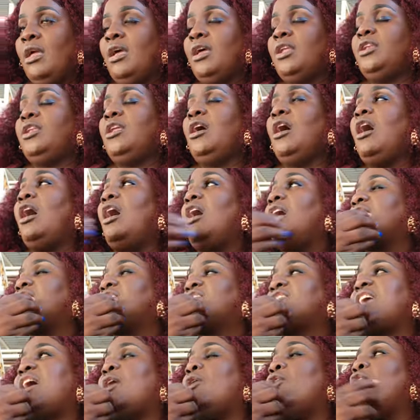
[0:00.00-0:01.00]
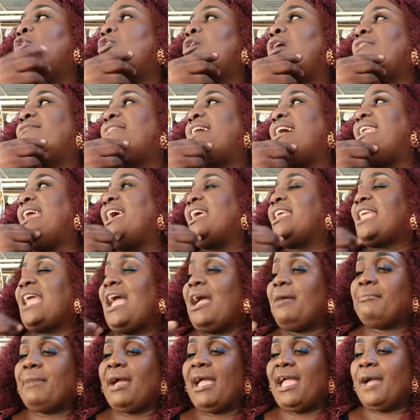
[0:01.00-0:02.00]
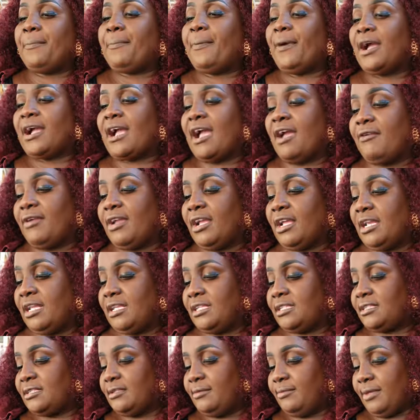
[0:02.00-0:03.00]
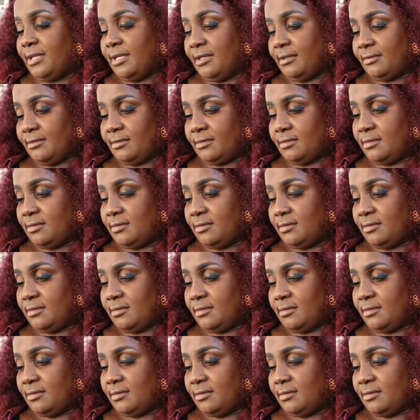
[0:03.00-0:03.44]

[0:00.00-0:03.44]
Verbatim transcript: No, who over there can buy a pack of Wrigley's to me?